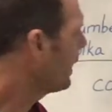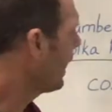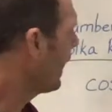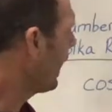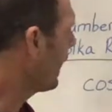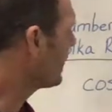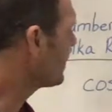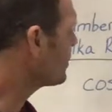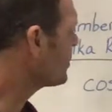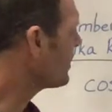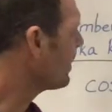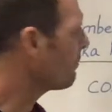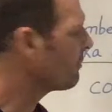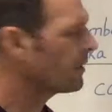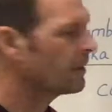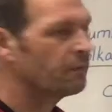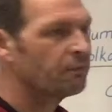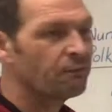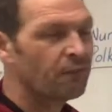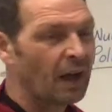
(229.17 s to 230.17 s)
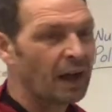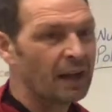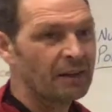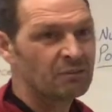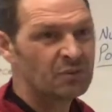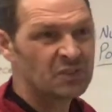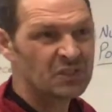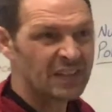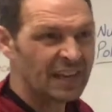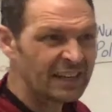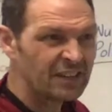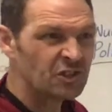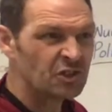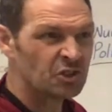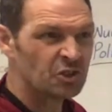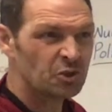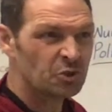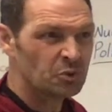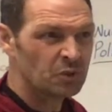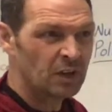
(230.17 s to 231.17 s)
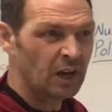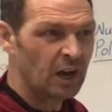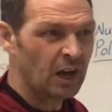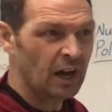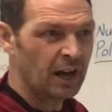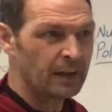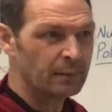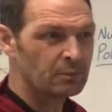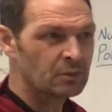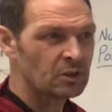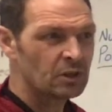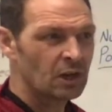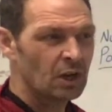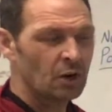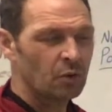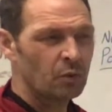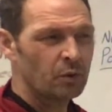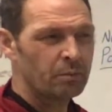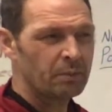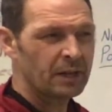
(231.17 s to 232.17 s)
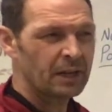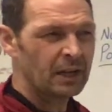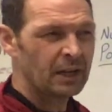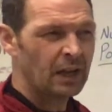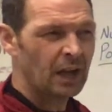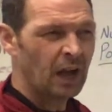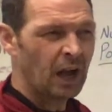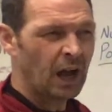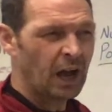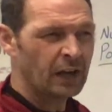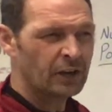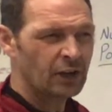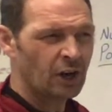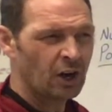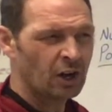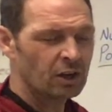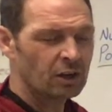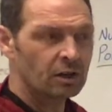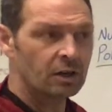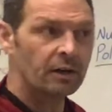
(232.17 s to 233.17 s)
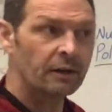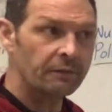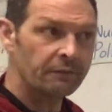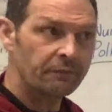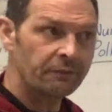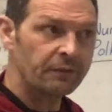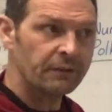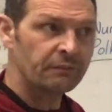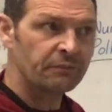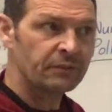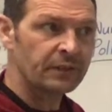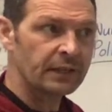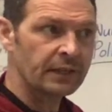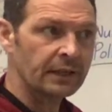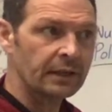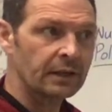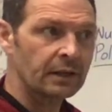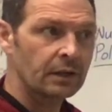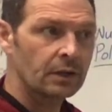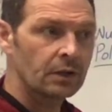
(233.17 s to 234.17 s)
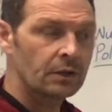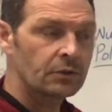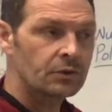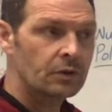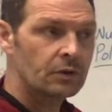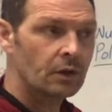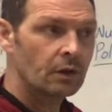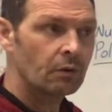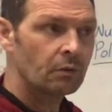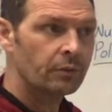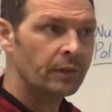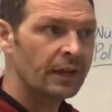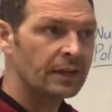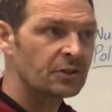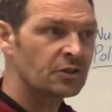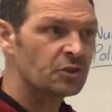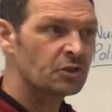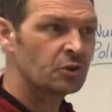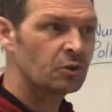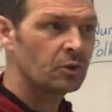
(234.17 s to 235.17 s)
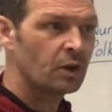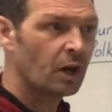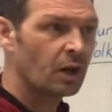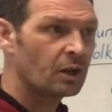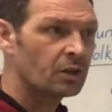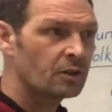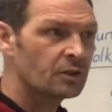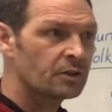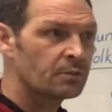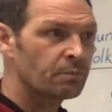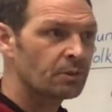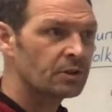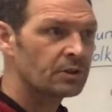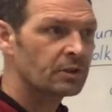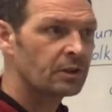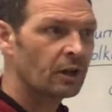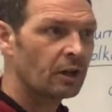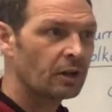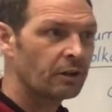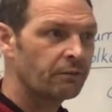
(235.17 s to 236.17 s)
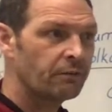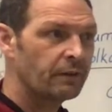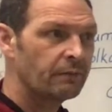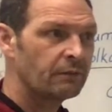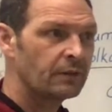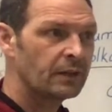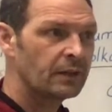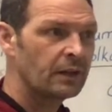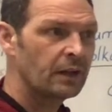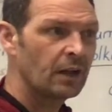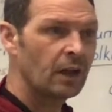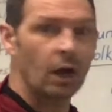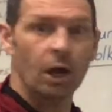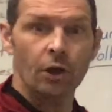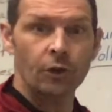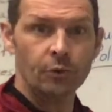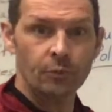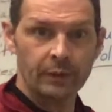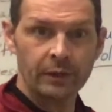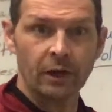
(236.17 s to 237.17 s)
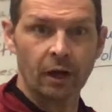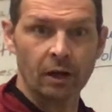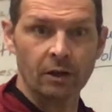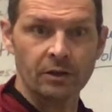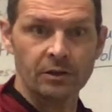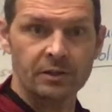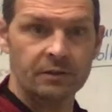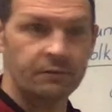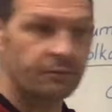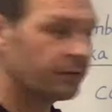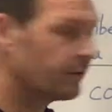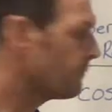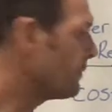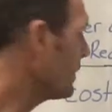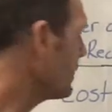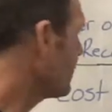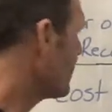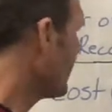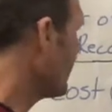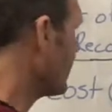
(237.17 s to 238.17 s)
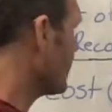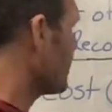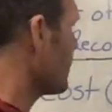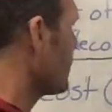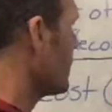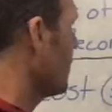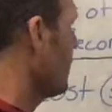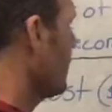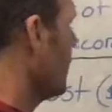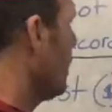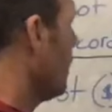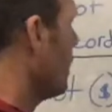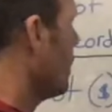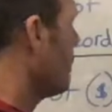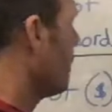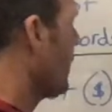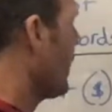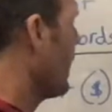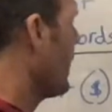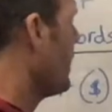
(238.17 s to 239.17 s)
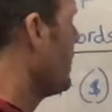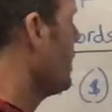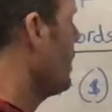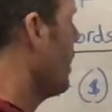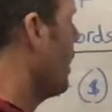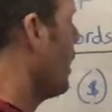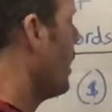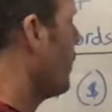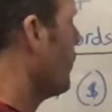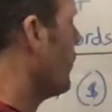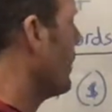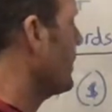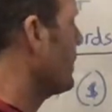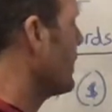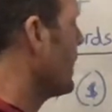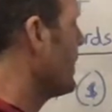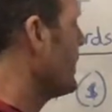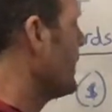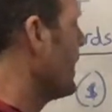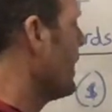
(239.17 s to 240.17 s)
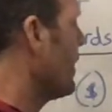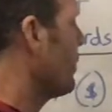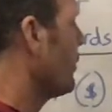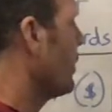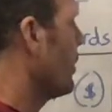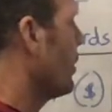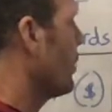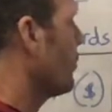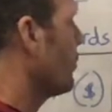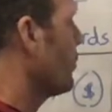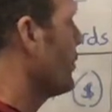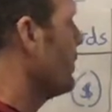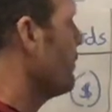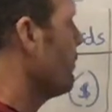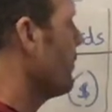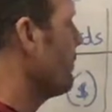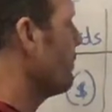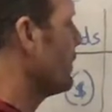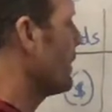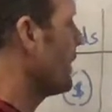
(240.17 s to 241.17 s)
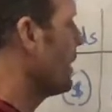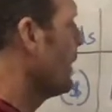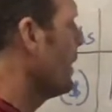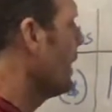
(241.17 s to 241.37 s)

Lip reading: And 75 cents 2 times would be $1.50. So that's $2 plus $1.50, $3.50. Okay, I'll write that down, $3.50.